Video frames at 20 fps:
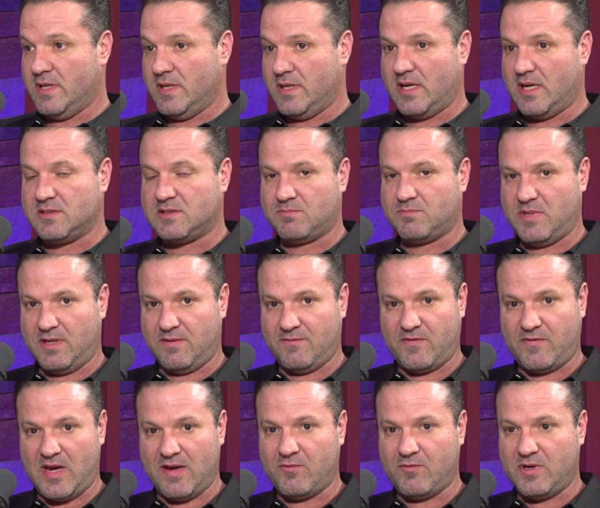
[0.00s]
I spent
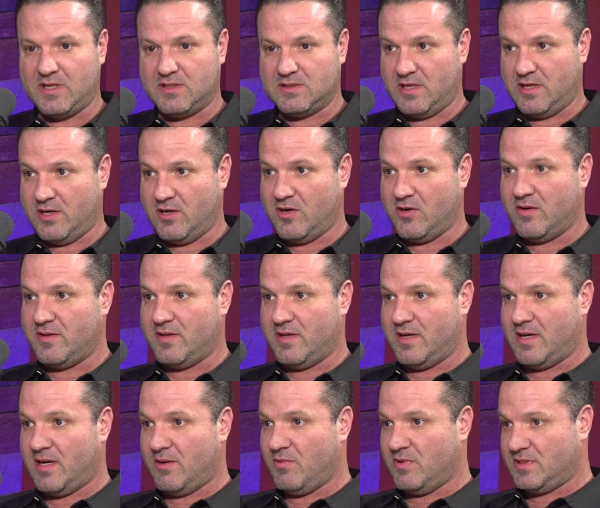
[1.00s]
5 weeks here, and then
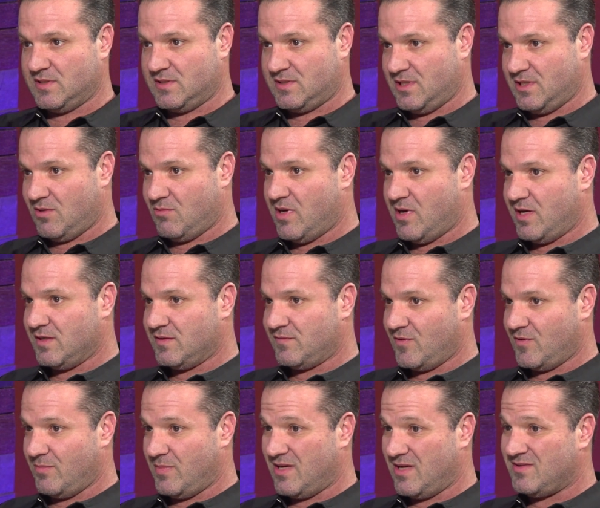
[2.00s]
I went to Stillwater's for
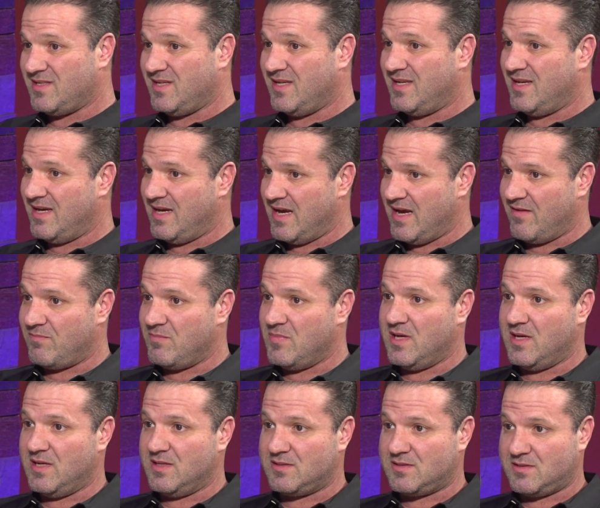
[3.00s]
about 10 and a half
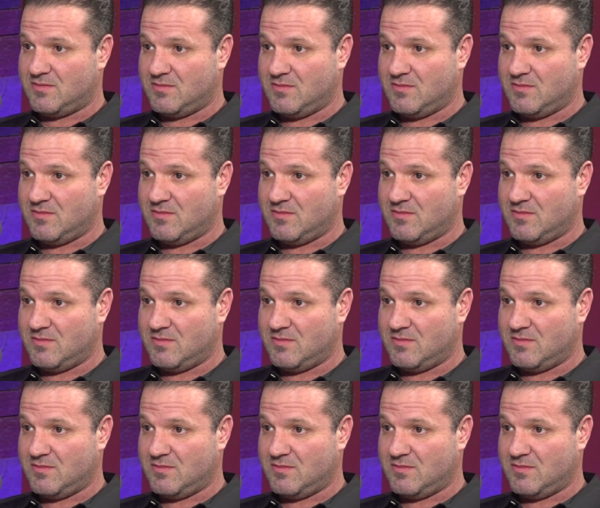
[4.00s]
months.